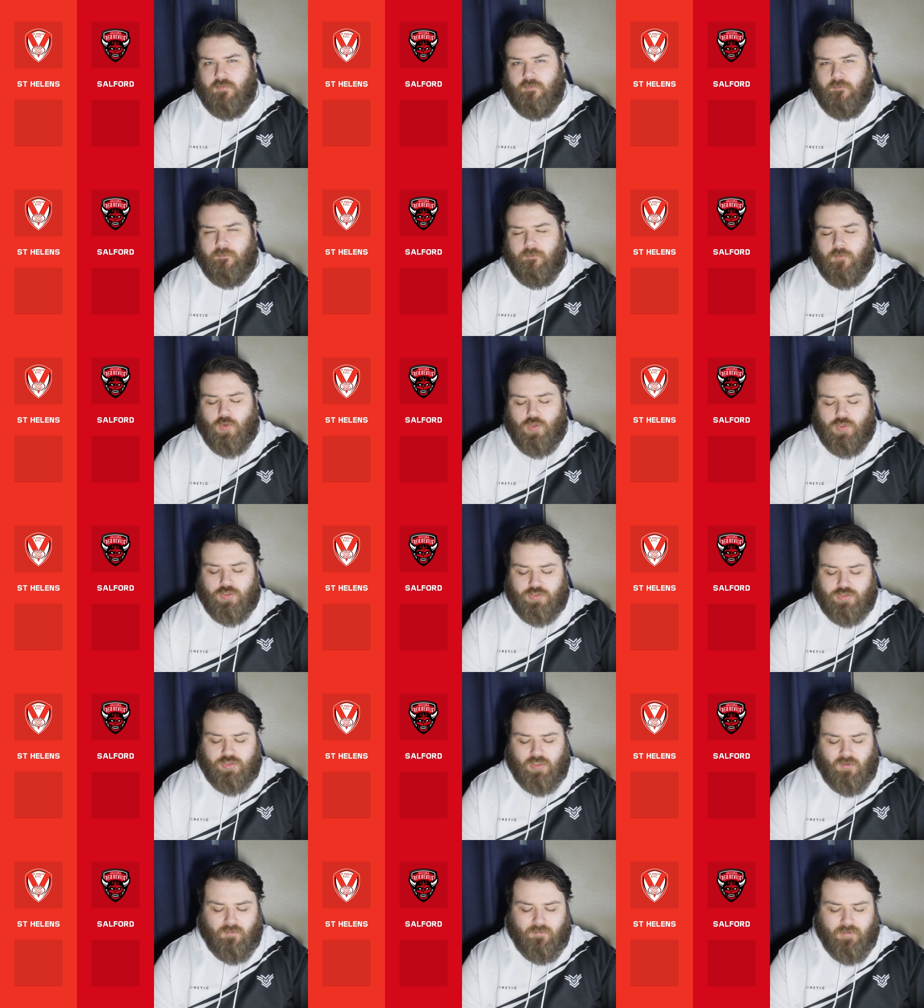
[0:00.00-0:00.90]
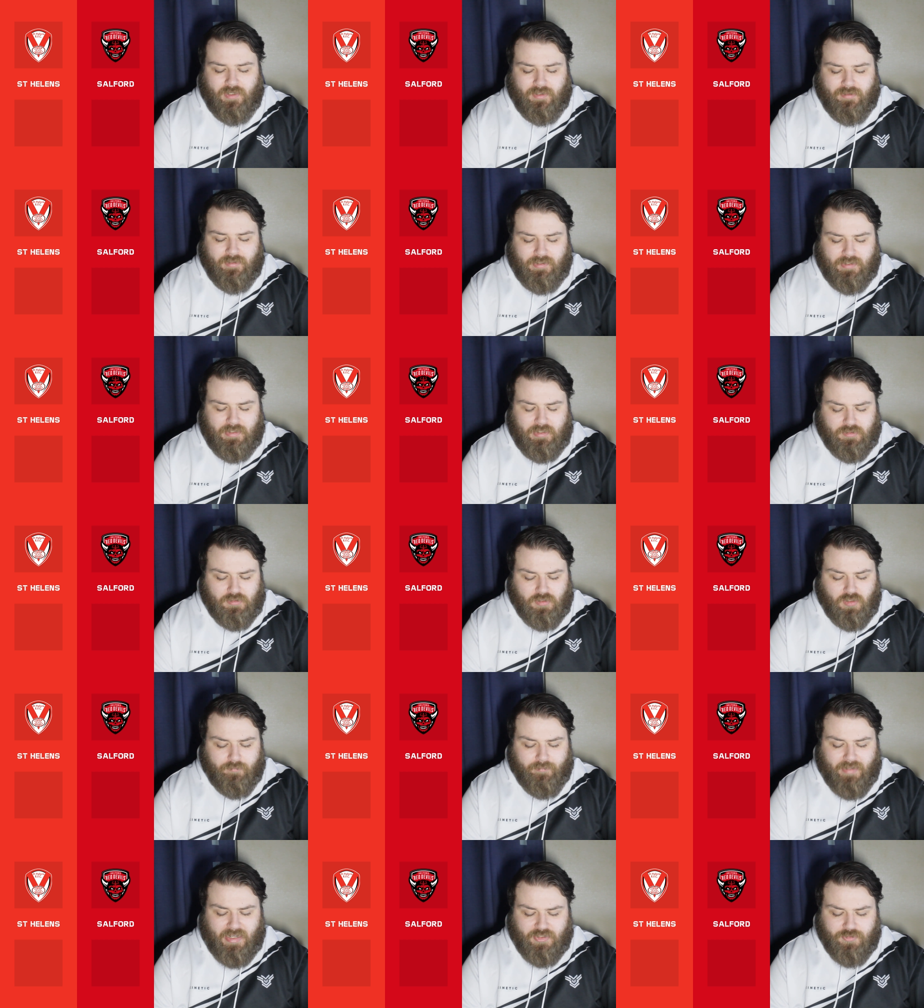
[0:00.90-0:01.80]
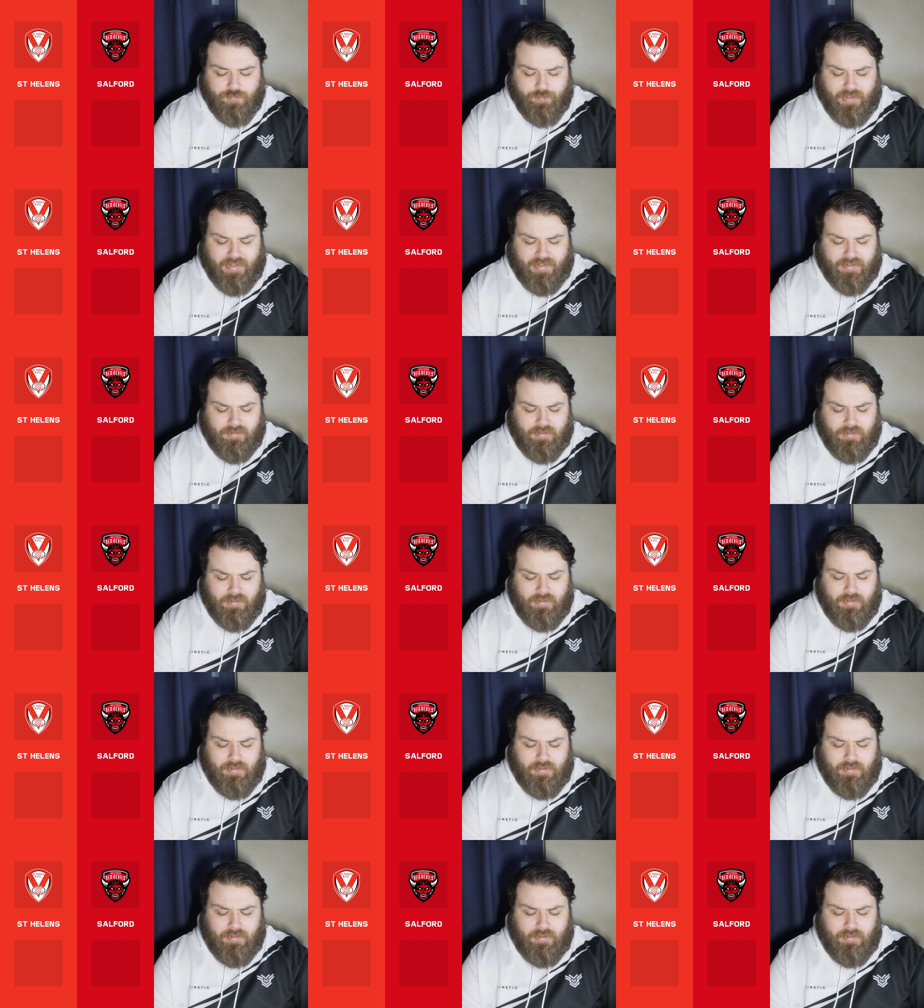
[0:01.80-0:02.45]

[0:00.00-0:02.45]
for Salford. I think he's got a match ban.